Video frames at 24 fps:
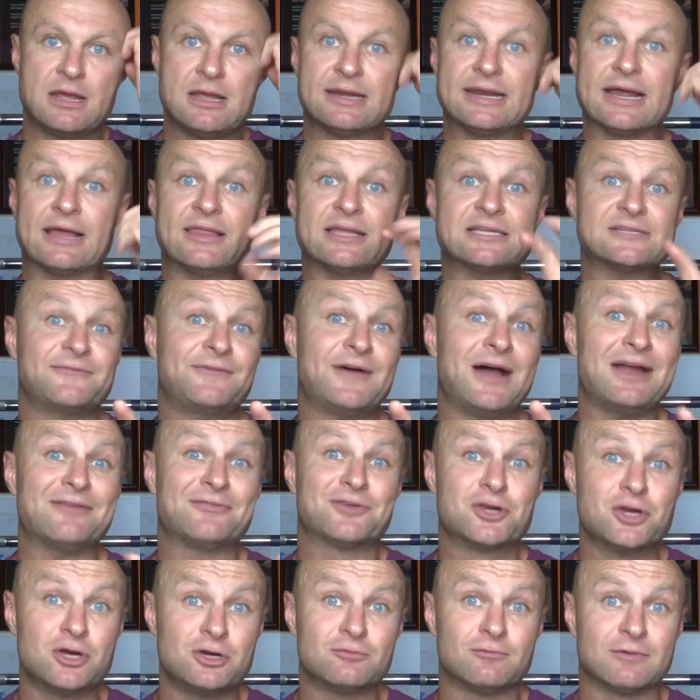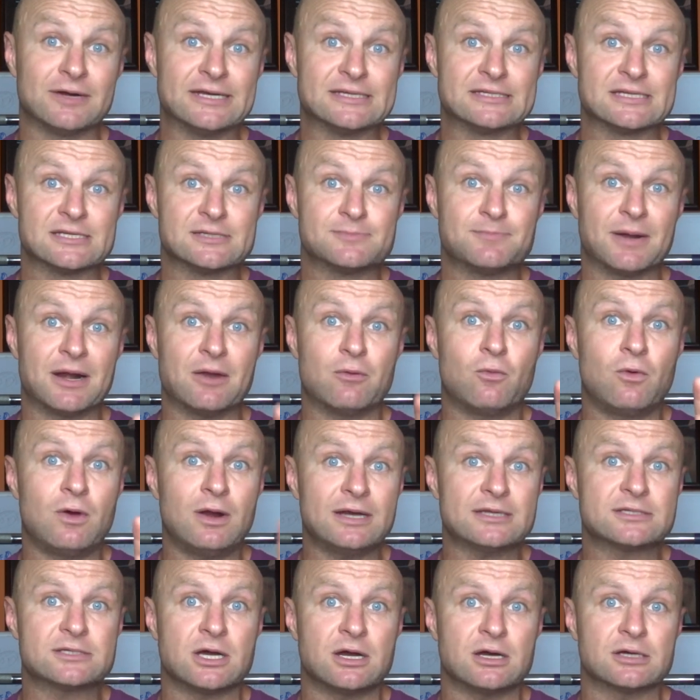Now that's five good reasons, but I
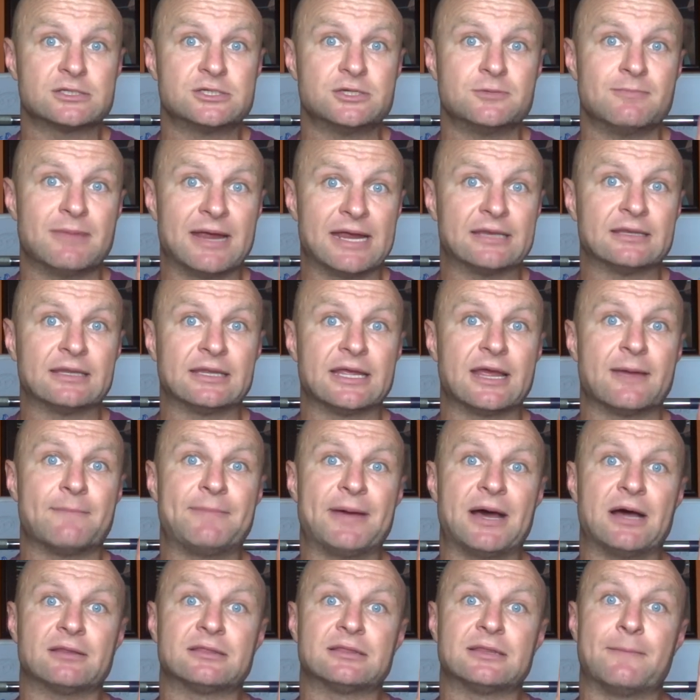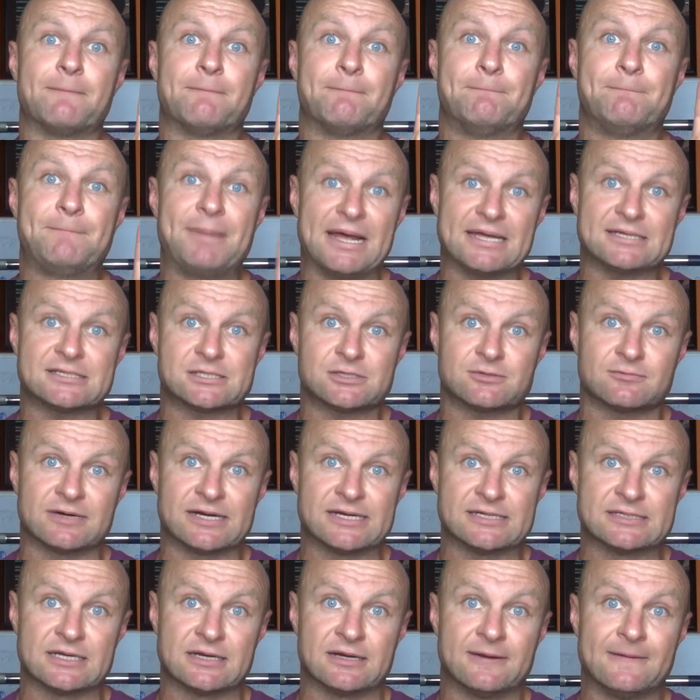want to talk to you mainly about the best
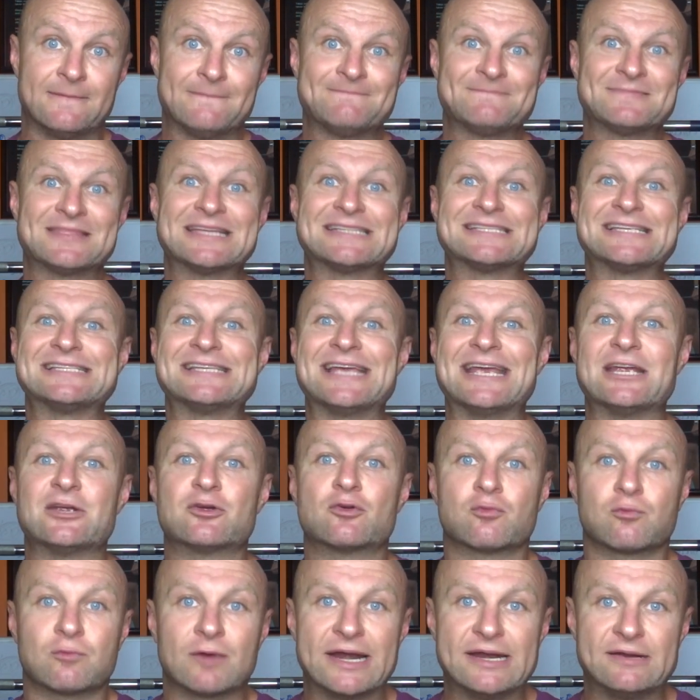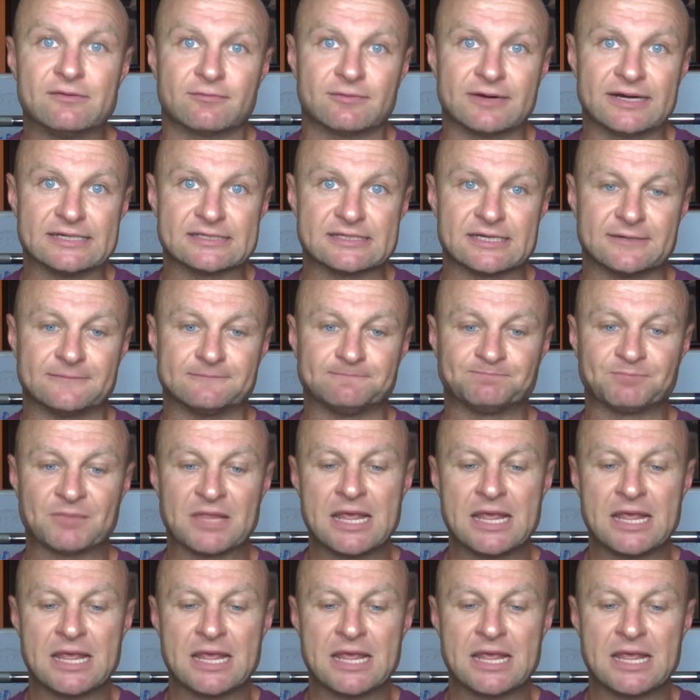reason. This is a great reason.